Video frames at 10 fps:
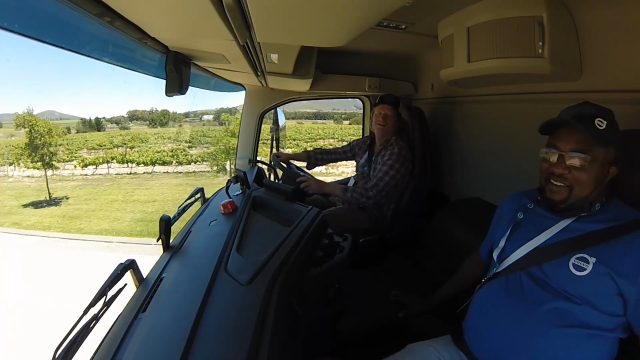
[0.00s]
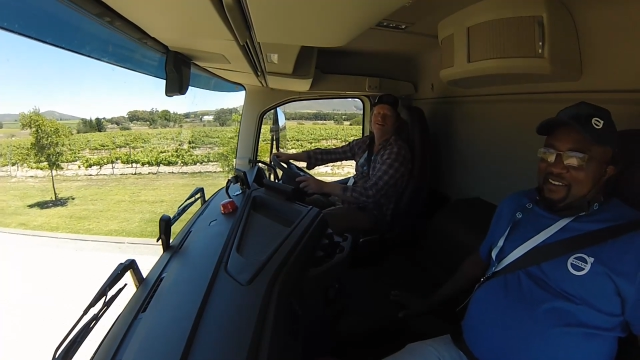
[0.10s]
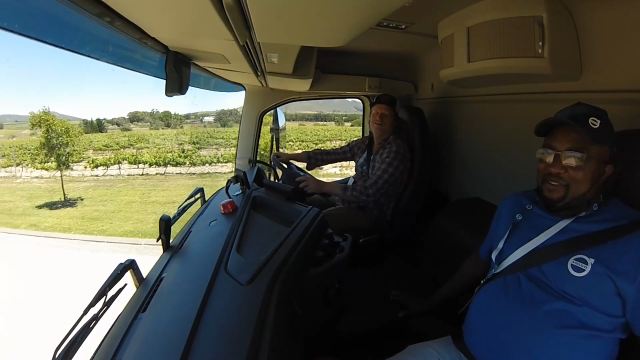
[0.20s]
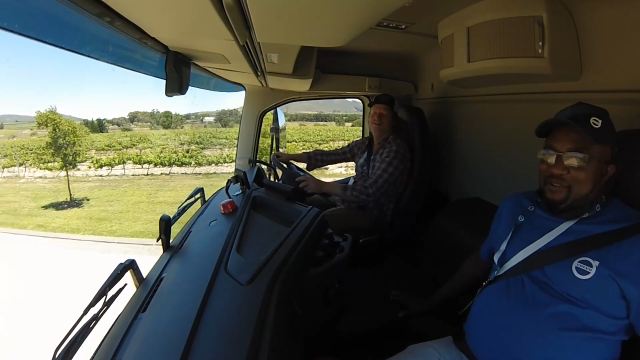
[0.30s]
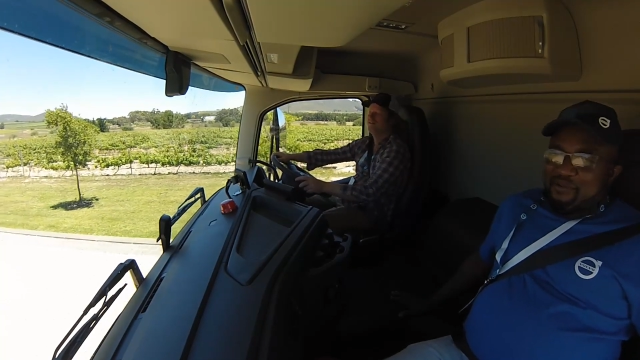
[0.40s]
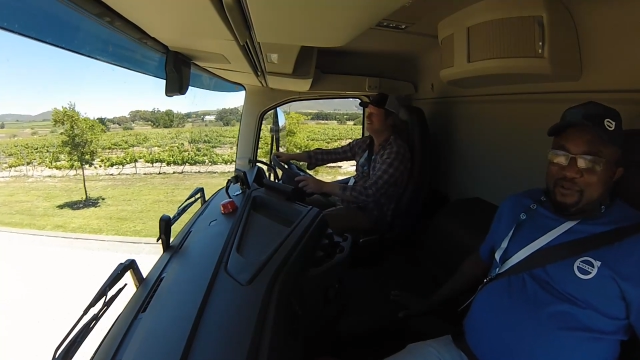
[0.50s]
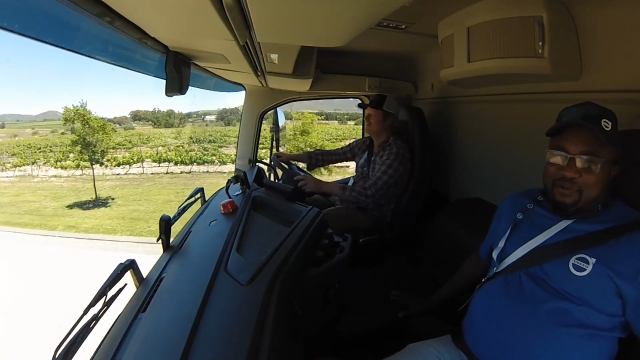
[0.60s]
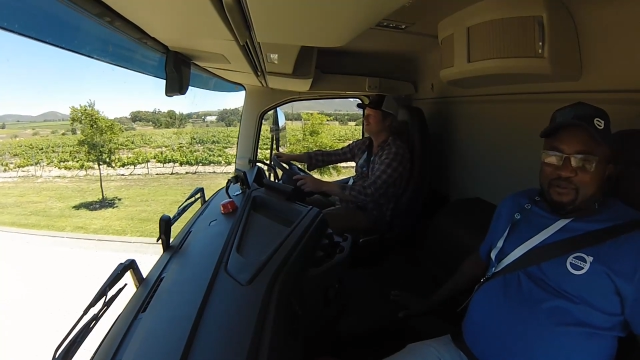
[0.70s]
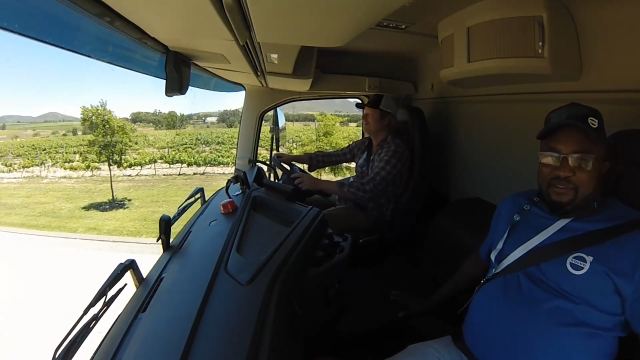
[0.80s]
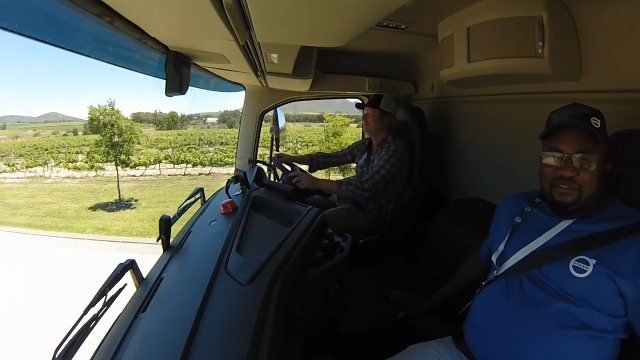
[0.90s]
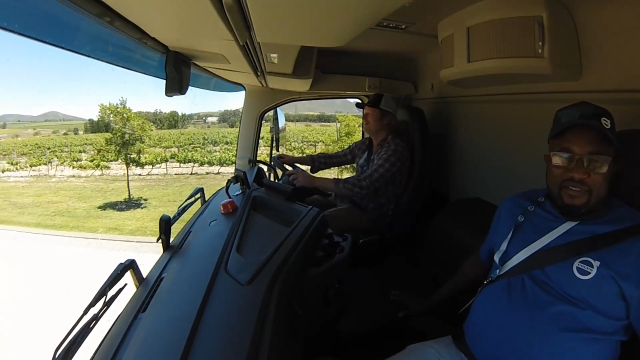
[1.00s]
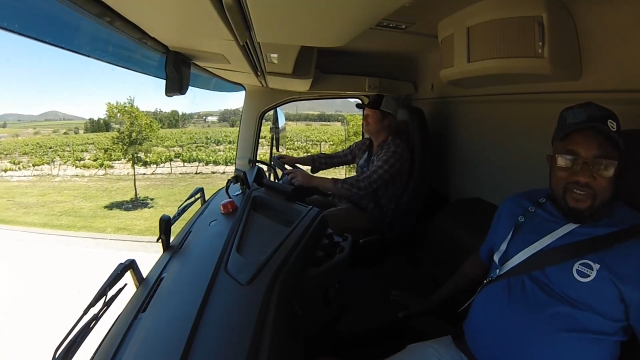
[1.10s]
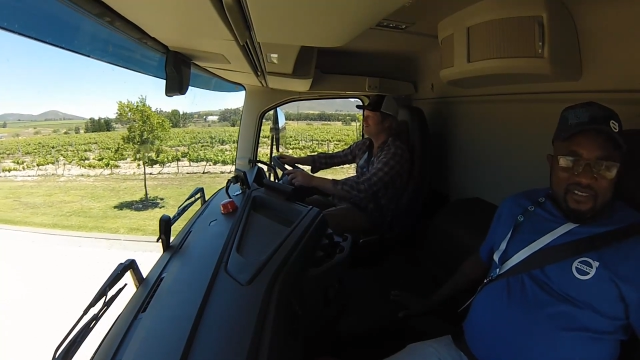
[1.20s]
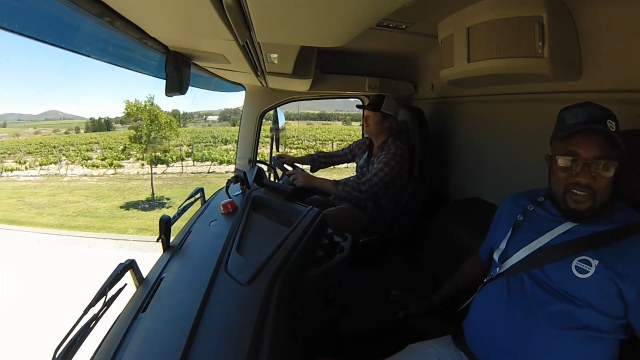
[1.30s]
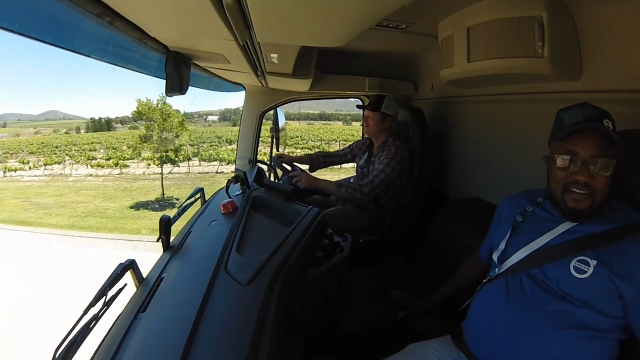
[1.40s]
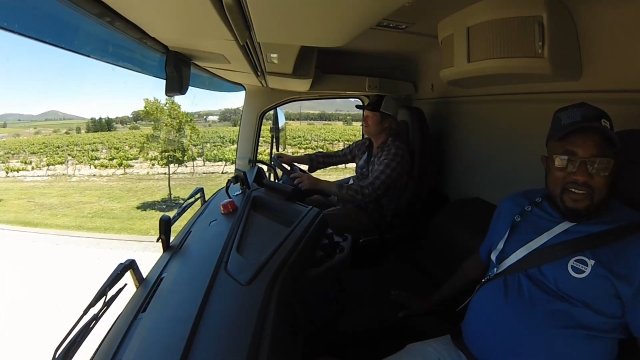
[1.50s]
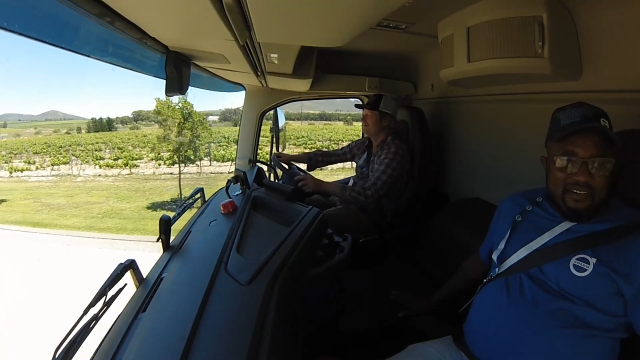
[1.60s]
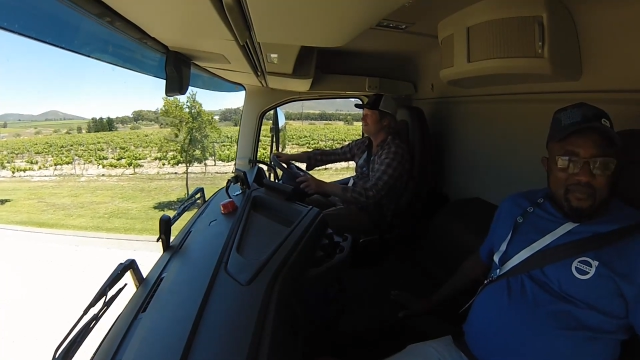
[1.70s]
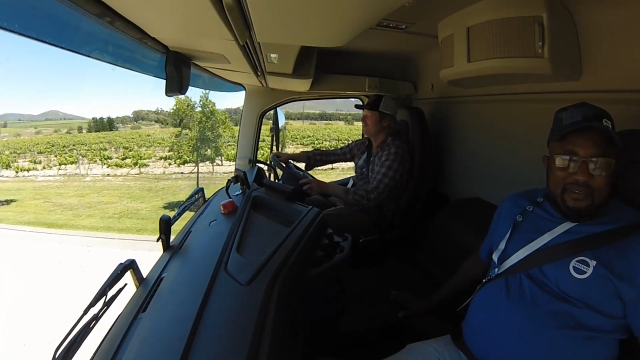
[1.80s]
I don't know whose trees they are,